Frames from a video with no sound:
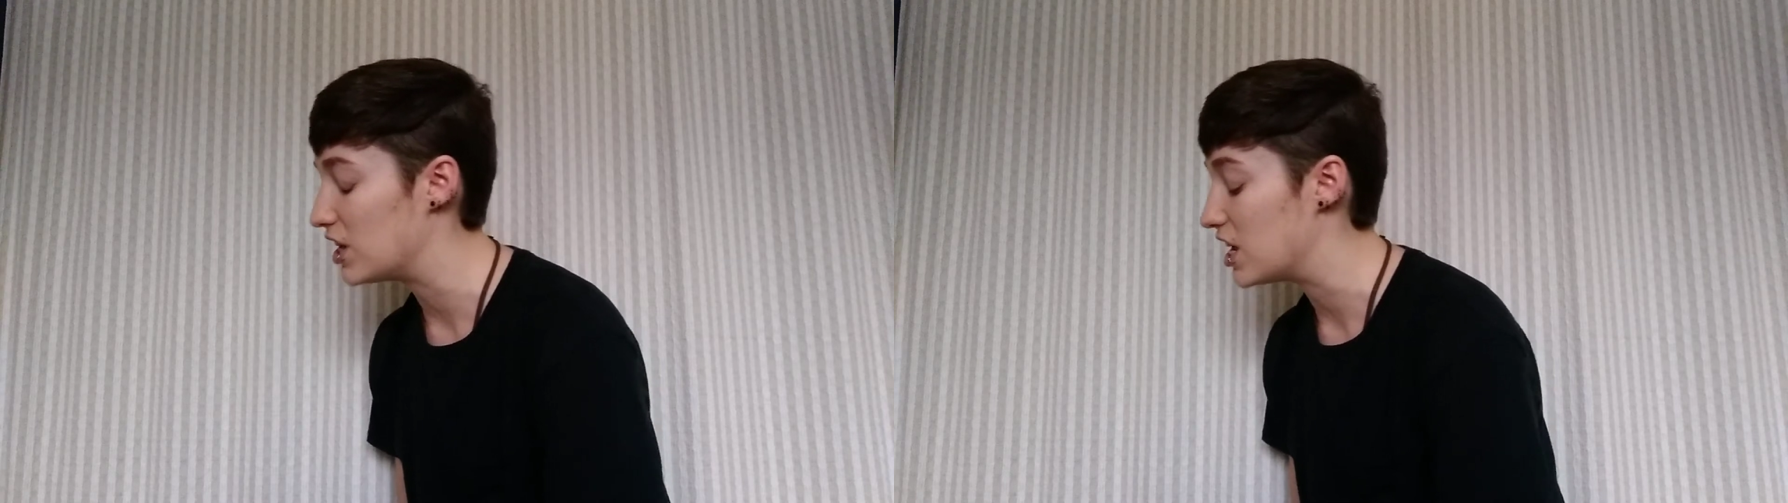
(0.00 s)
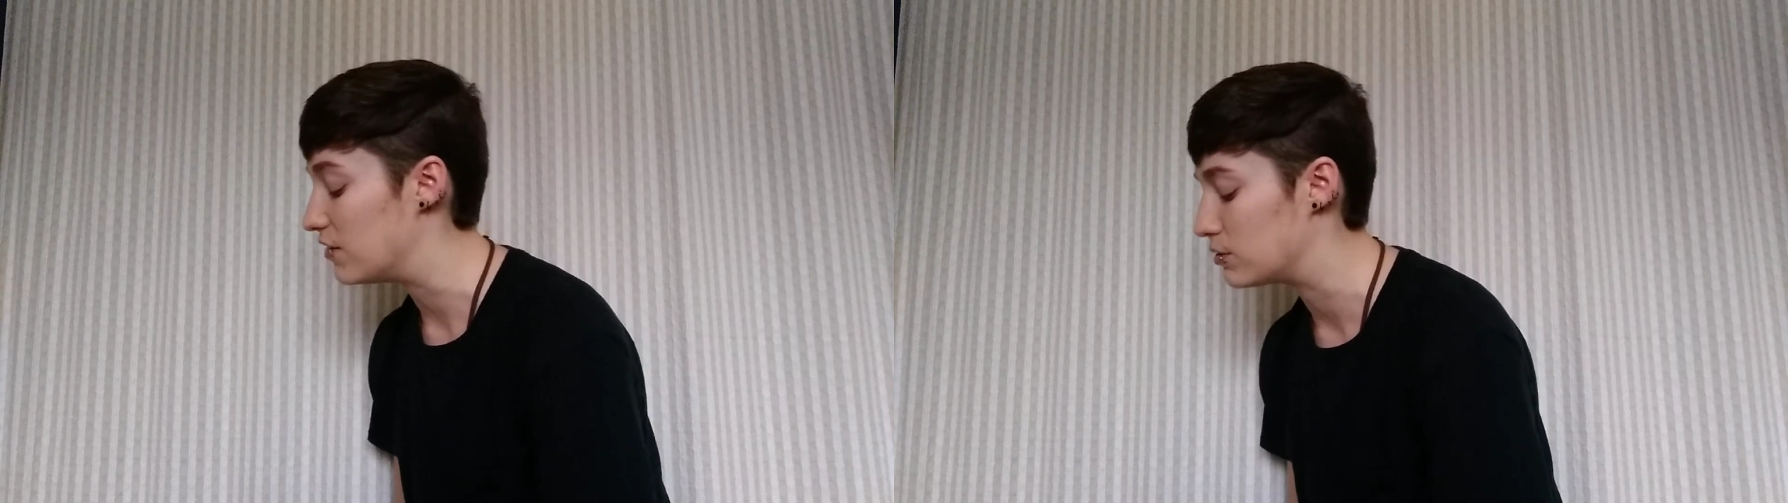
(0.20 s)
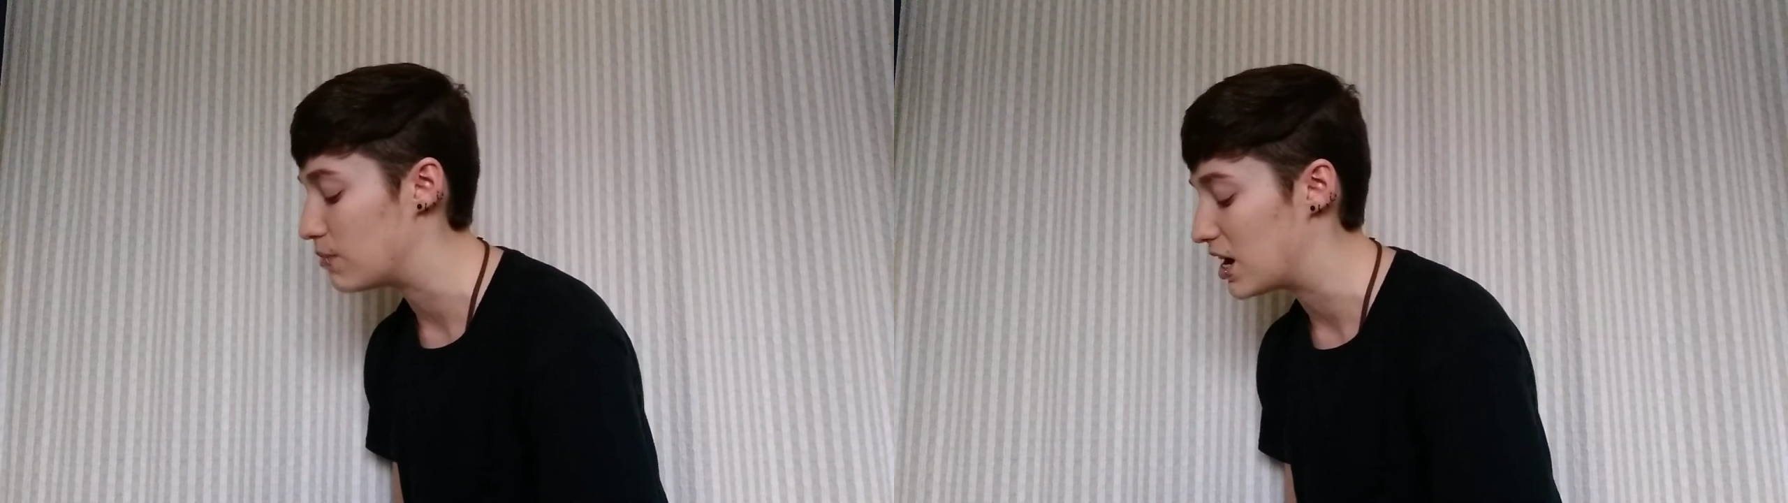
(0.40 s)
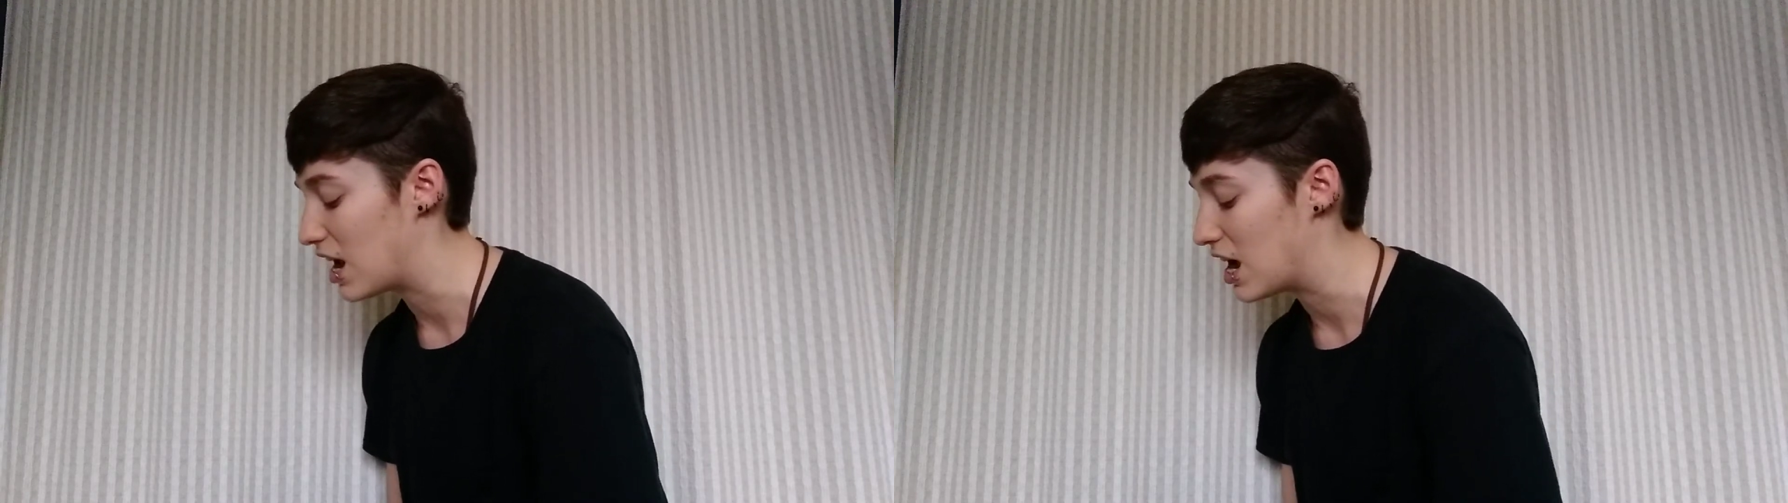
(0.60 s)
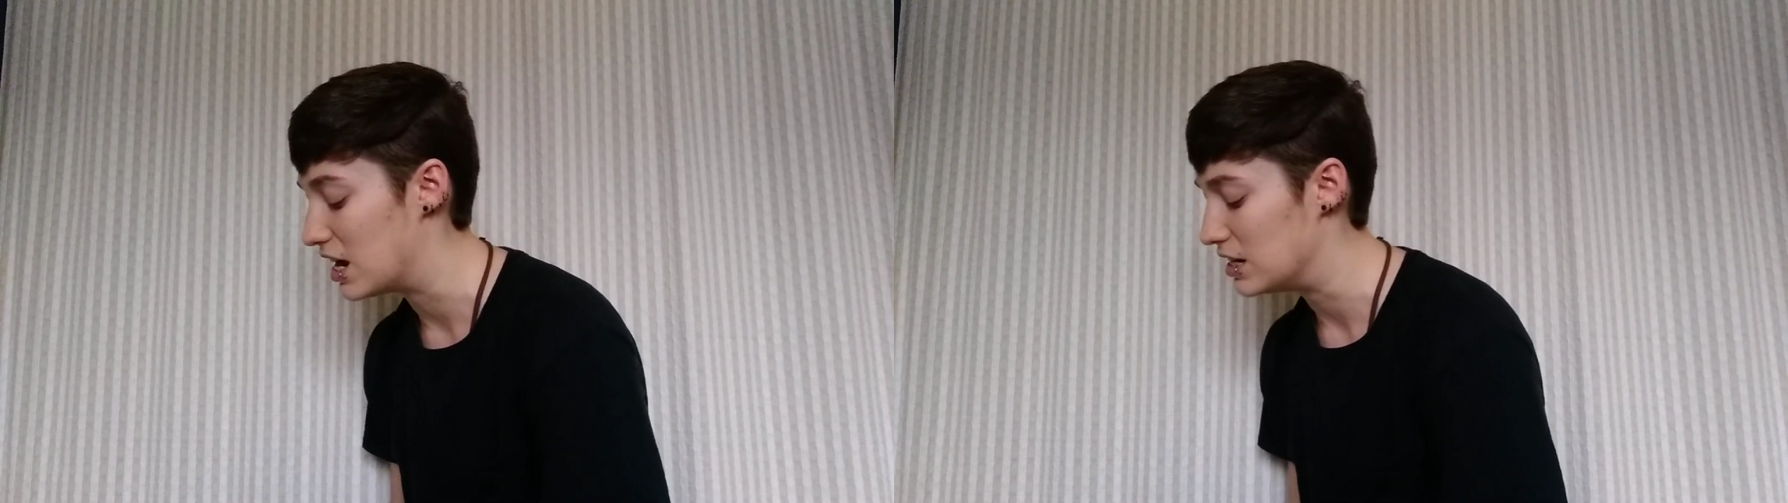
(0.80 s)
leaves my
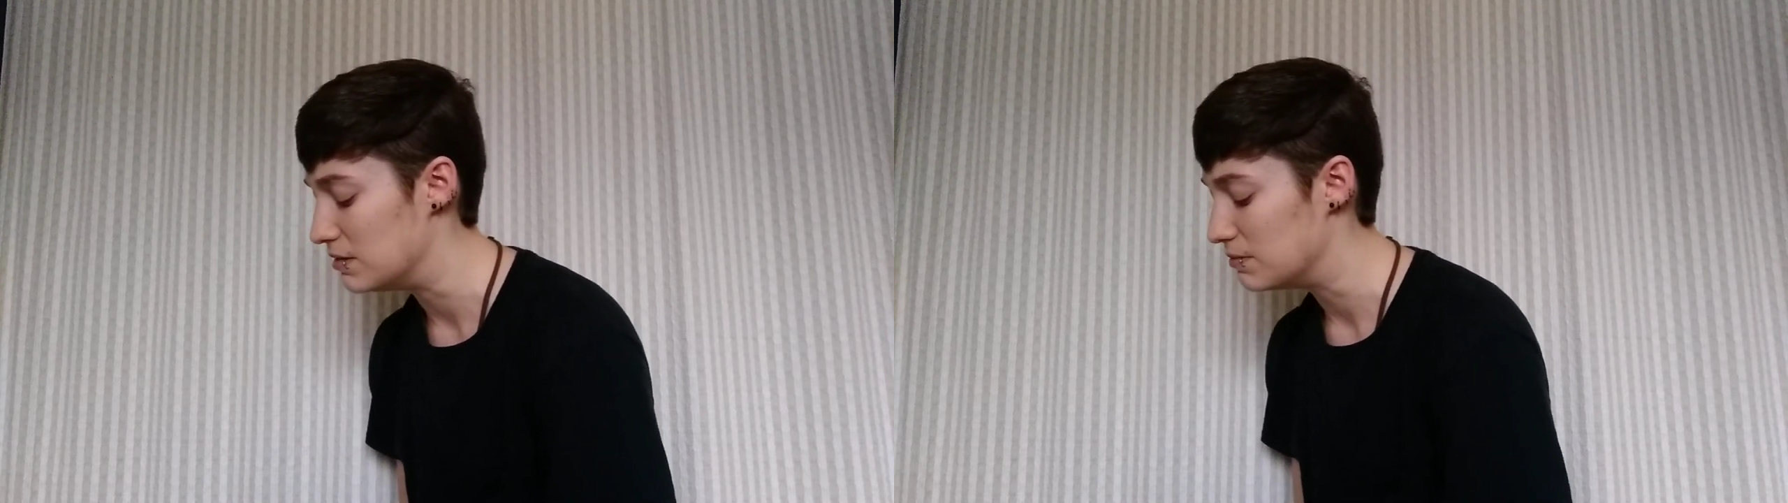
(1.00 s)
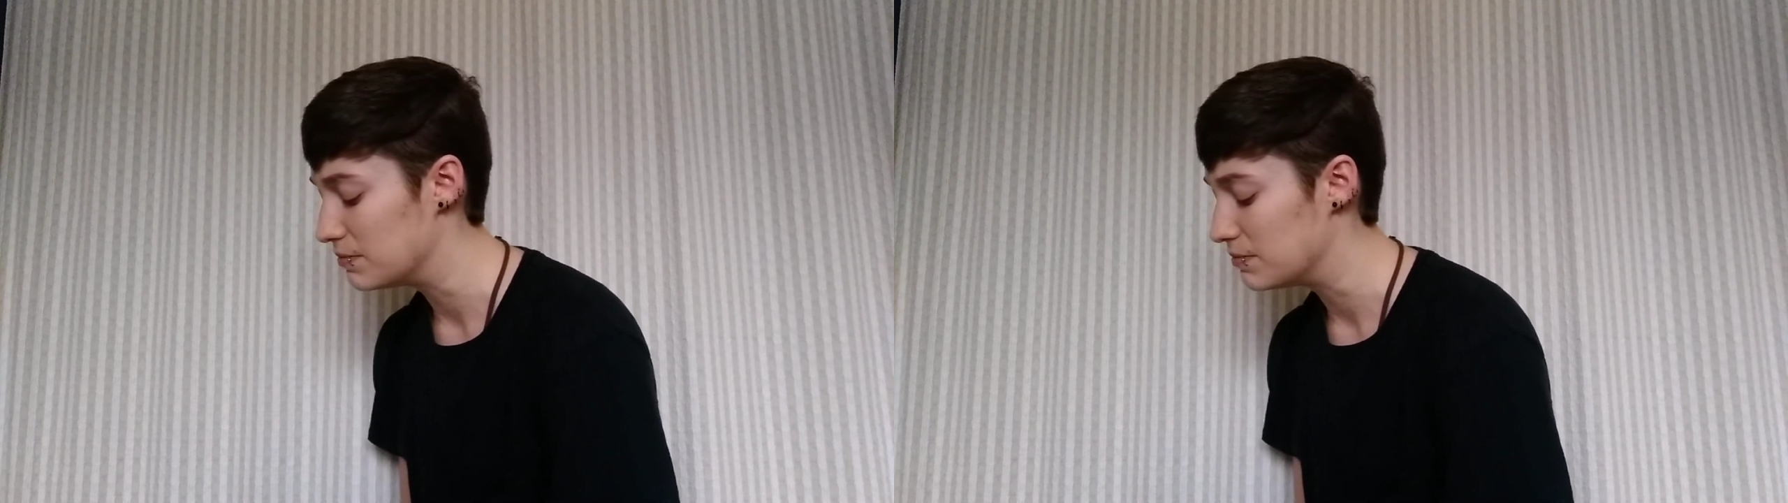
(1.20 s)
head.